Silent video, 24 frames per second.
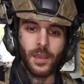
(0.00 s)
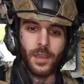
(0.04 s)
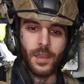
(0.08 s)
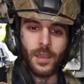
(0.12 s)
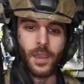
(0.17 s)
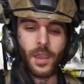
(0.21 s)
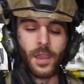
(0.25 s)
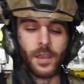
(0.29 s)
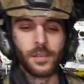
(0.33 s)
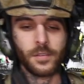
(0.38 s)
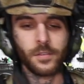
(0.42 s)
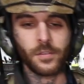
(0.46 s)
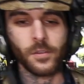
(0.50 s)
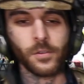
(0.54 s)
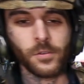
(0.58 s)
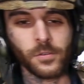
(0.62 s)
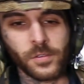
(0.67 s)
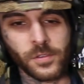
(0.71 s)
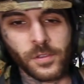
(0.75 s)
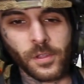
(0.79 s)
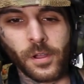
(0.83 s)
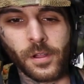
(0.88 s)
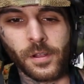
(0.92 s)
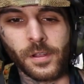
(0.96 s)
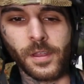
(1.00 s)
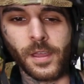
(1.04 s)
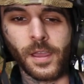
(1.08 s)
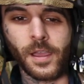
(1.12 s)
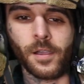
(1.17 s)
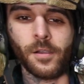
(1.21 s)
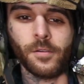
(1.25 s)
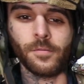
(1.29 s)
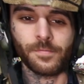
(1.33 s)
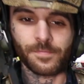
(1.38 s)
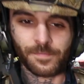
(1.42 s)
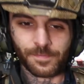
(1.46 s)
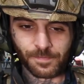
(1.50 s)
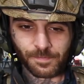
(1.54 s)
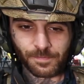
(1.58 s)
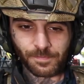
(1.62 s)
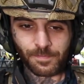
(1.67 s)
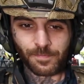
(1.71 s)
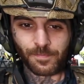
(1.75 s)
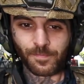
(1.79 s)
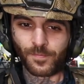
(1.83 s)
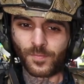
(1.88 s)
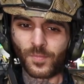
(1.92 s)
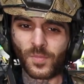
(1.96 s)
Yeah, so starting out
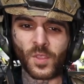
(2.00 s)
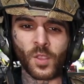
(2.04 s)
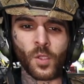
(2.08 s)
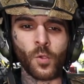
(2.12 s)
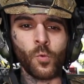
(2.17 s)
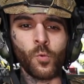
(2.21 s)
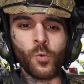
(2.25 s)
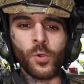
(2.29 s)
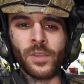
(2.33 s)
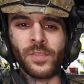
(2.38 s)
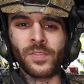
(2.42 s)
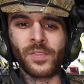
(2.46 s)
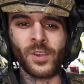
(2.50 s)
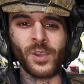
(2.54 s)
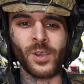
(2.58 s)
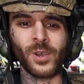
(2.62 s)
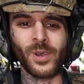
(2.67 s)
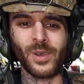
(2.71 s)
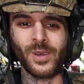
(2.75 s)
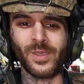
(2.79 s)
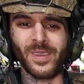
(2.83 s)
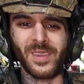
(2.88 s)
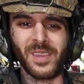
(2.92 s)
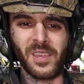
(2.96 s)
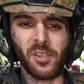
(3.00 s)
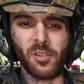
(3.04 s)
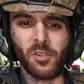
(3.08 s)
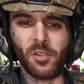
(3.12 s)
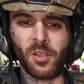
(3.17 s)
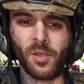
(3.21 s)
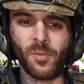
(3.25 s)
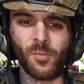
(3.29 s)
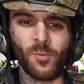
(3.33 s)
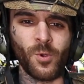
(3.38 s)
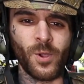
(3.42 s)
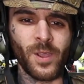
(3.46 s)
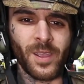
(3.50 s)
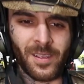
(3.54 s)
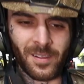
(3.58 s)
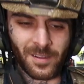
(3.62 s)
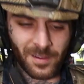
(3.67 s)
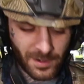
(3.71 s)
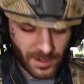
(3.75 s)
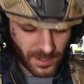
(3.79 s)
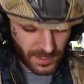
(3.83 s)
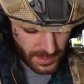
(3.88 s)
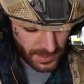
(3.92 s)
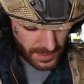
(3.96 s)
with the gear I'm
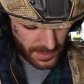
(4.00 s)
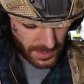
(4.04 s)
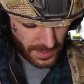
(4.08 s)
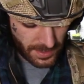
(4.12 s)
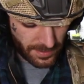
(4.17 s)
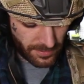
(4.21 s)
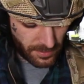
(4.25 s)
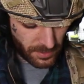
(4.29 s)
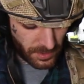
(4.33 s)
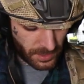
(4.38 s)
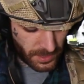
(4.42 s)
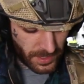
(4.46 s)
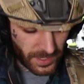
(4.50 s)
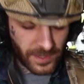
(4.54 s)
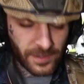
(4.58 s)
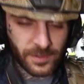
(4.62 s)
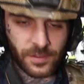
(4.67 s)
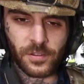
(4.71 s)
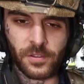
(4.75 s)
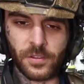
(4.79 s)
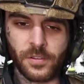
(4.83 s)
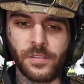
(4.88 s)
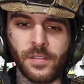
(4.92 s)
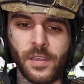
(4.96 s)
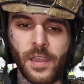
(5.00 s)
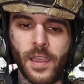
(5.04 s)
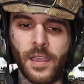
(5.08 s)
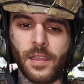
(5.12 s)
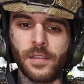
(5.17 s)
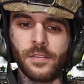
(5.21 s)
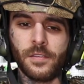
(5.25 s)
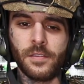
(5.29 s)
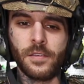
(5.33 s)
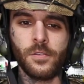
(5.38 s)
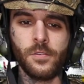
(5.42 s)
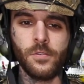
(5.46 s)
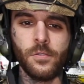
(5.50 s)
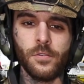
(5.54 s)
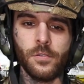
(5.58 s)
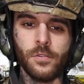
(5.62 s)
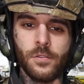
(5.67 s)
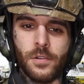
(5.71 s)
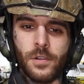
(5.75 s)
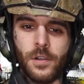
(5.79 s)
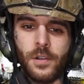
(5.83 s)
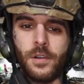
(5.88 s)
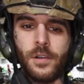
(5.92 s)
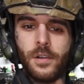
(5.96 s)
wearing, I have a Lancer
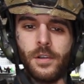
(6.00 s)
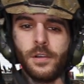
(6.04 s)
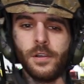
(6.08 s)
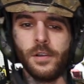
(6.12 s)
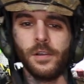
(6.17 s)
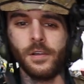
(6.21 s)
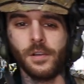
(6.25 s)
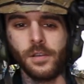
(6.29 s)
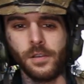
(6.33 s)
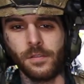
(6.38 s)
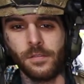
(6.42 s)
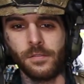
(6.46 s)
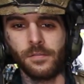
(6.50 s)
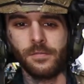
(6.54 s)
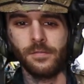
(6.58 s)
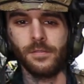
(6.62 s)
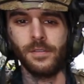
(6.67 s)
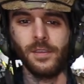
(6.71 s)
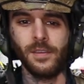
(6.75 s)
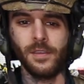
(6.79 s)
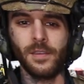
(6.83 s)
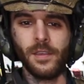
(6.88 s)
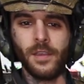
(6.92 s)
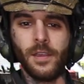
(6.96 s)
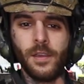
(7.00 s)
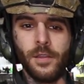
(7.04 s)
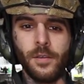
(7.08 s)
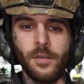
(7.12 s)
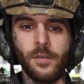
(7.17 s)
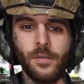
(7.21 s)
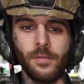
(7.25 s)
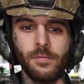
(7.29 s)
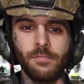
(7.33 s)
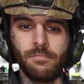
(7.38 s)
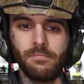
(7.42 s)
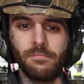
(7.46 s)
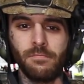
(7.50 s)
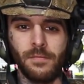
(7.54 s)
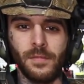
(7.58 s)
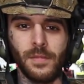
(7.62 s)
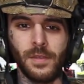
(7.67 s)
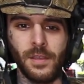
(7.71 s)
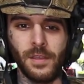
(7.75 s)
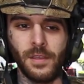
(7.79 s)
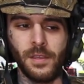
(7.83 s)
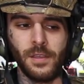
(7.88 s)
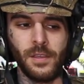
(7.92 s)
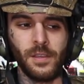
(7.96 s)
Tactical kind of
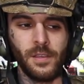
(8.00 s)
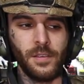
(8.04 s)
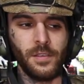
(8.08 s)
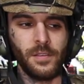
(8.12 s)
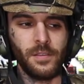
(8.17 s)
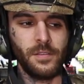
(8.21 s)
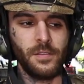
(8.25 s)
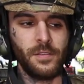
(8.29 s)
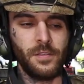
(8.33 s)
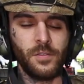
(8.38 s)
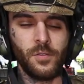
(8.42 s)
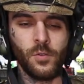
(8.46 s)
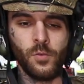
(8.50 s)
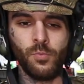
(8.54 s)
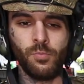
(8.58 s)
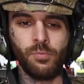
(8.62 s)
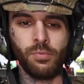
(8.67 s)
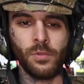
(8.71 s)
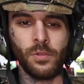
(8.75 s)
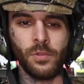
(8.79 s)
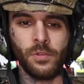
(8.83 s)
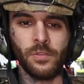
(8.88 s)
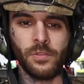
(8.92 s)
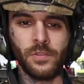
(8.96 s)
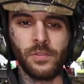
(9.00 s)
super